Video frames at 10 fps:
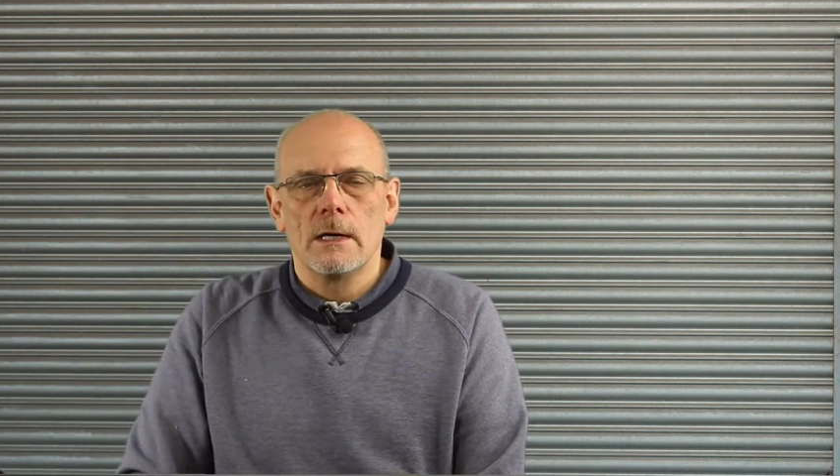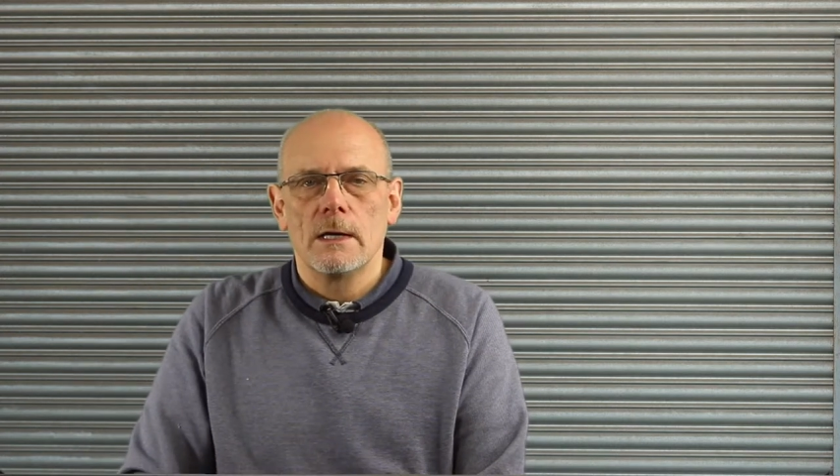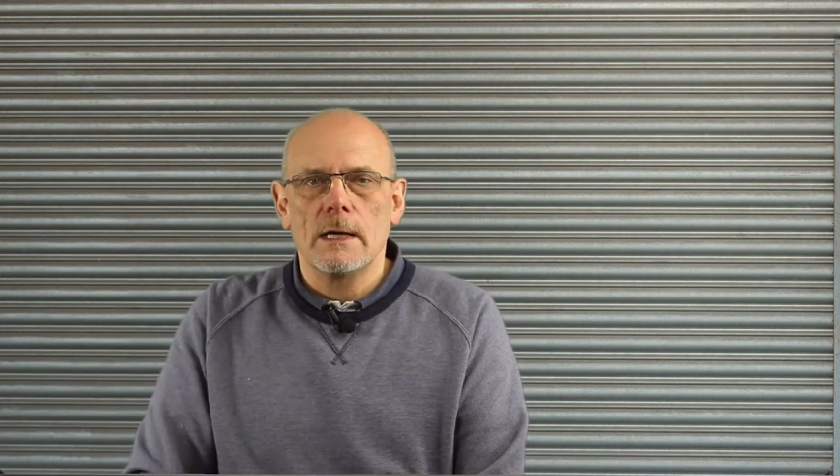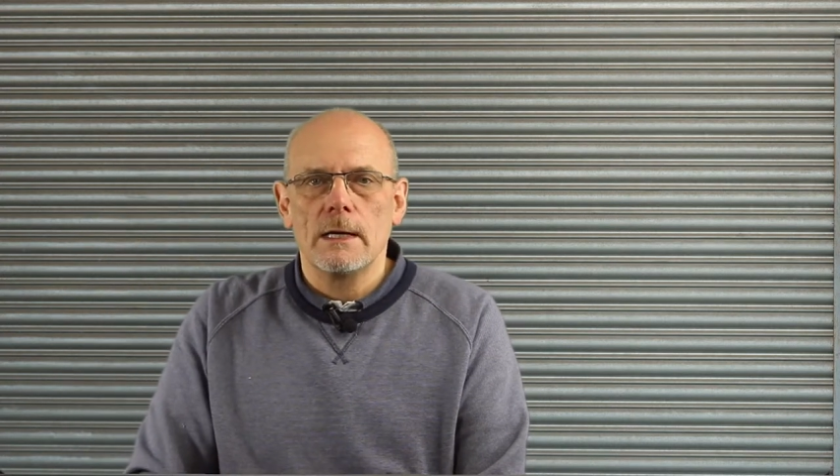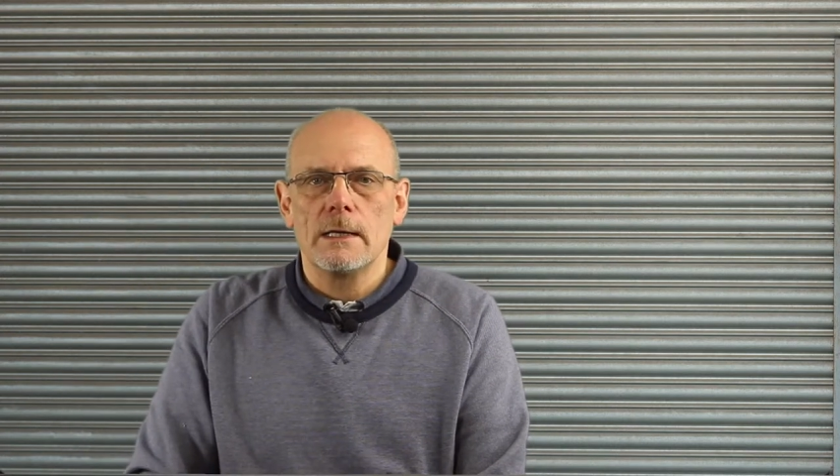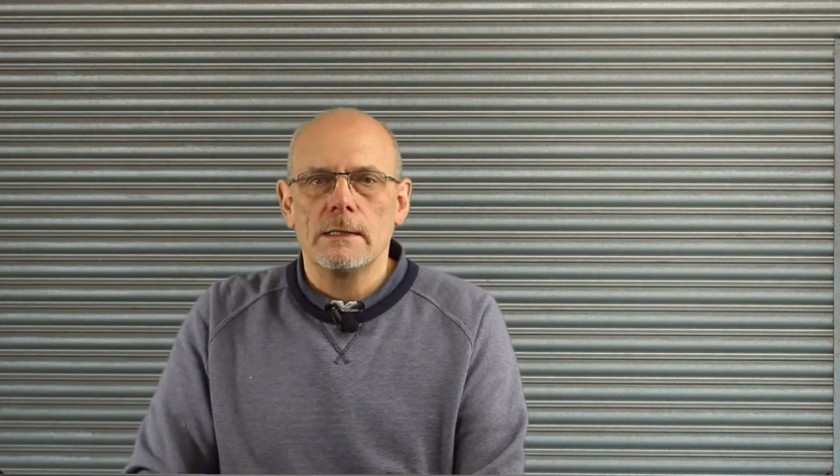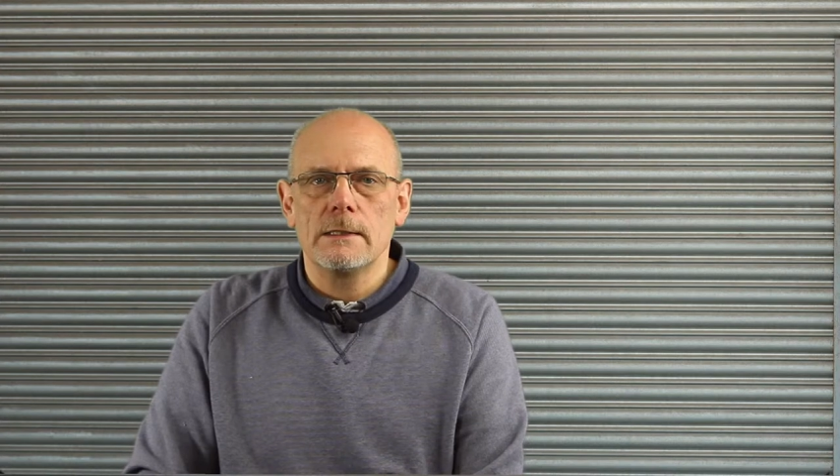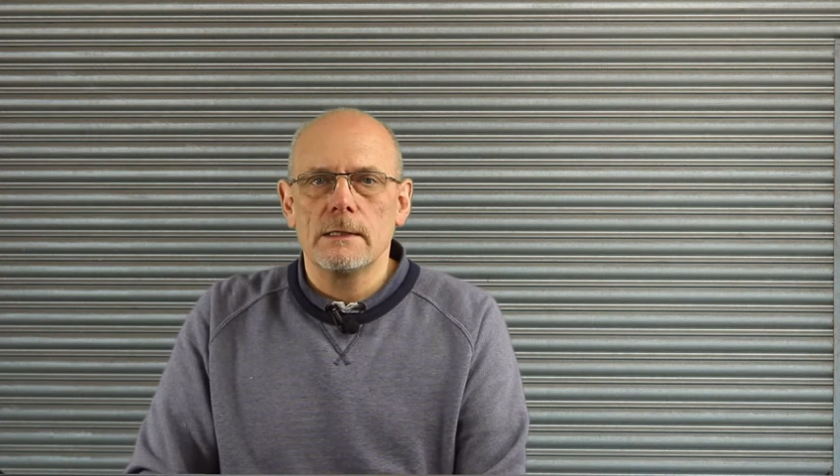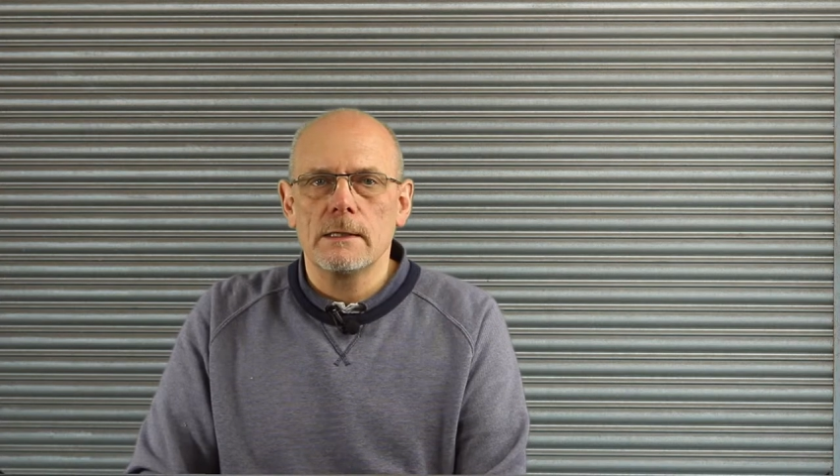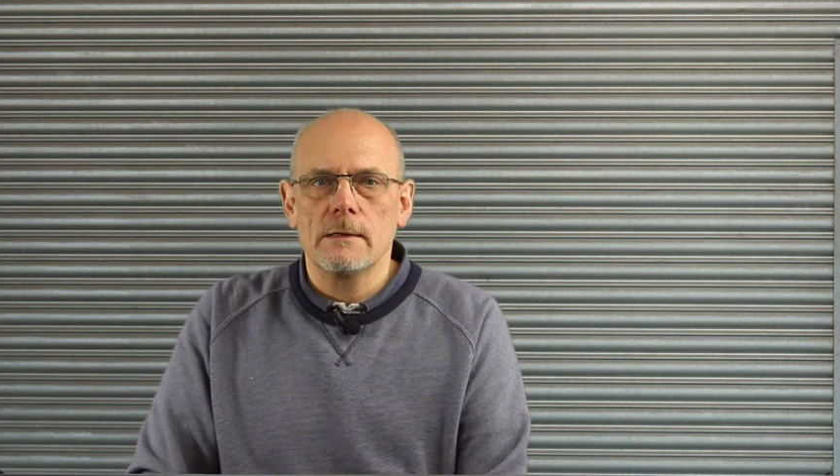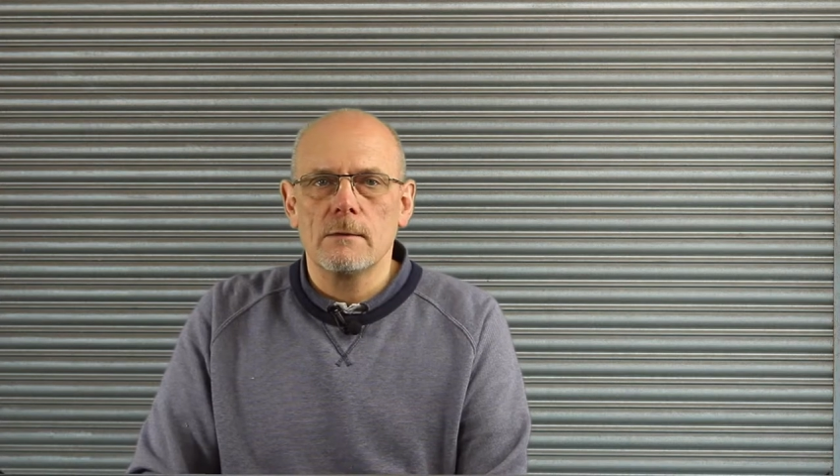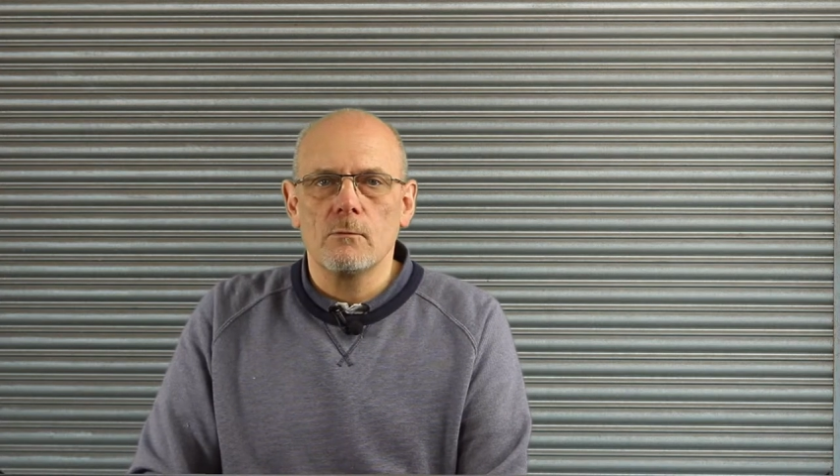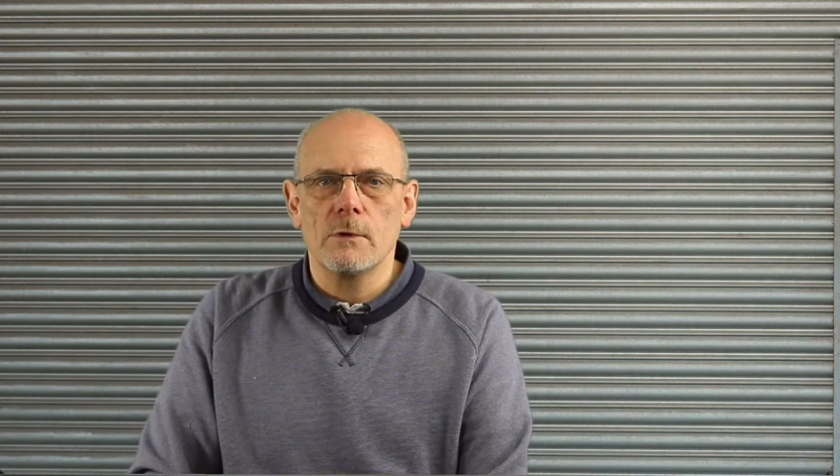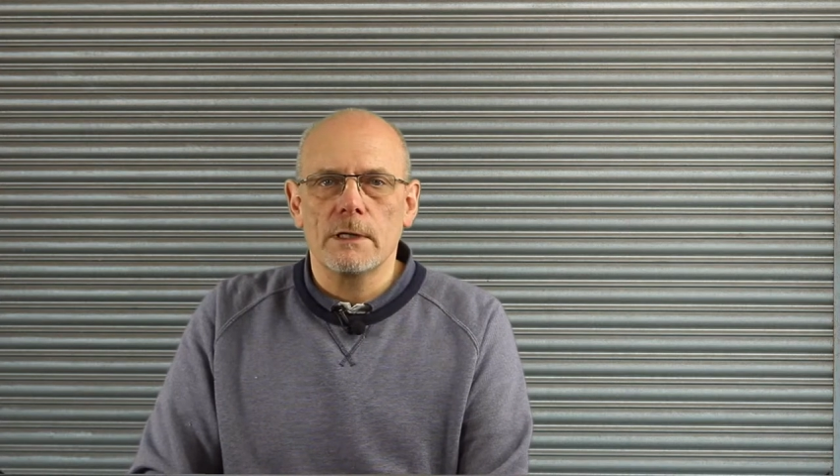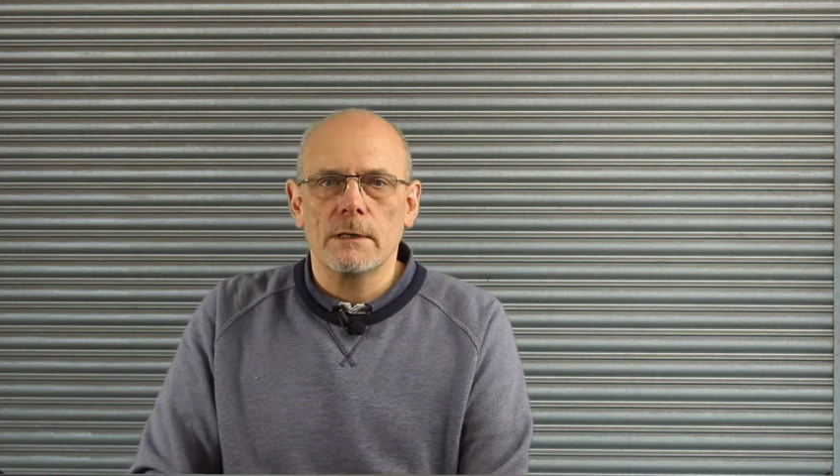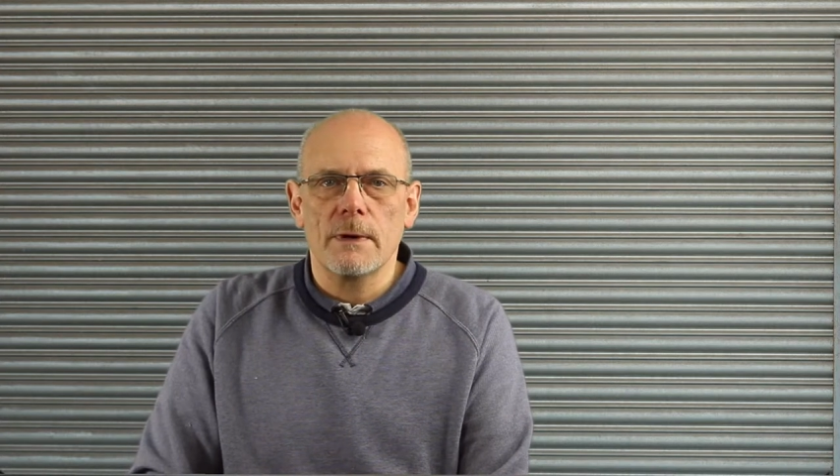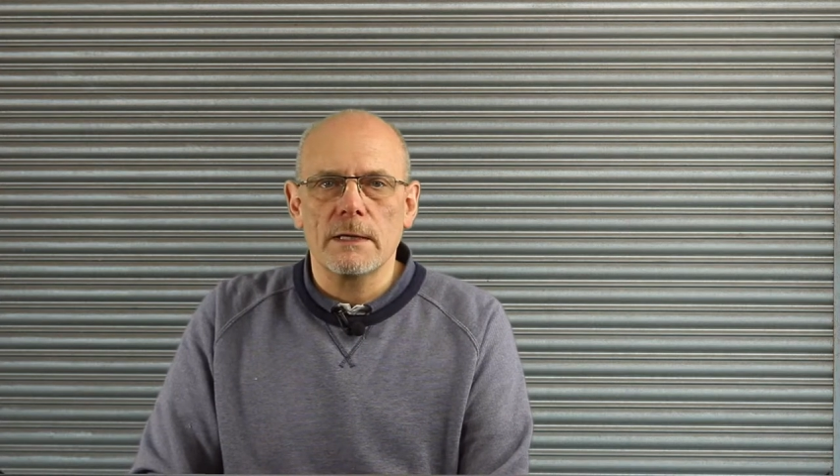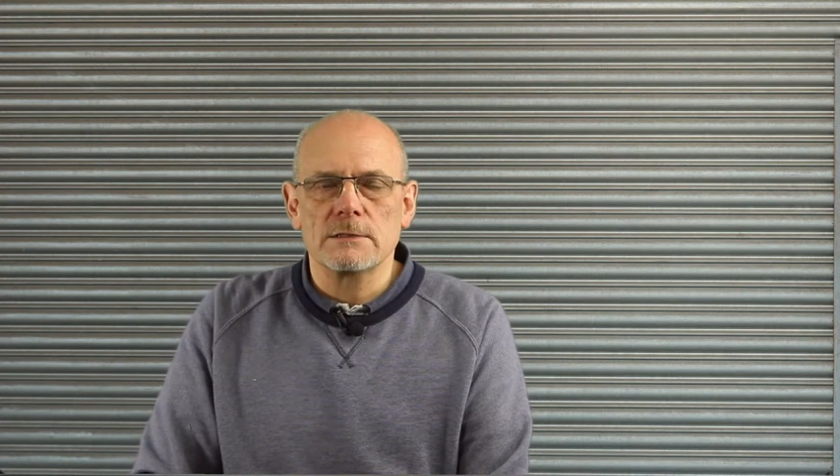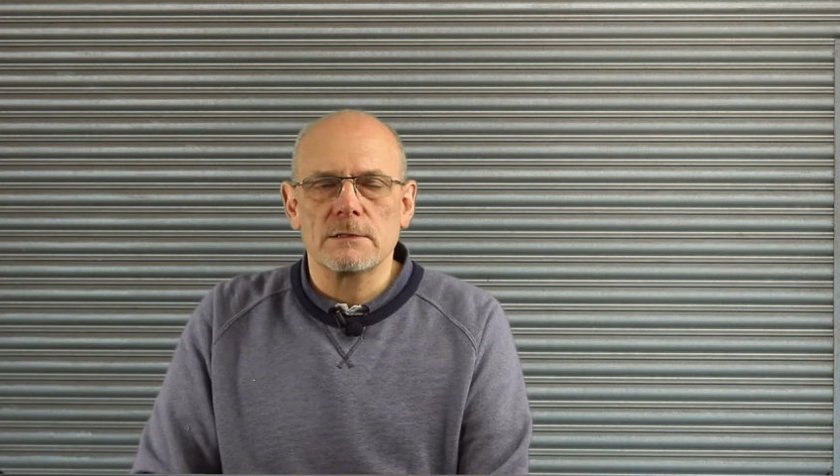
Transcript: and we're going to make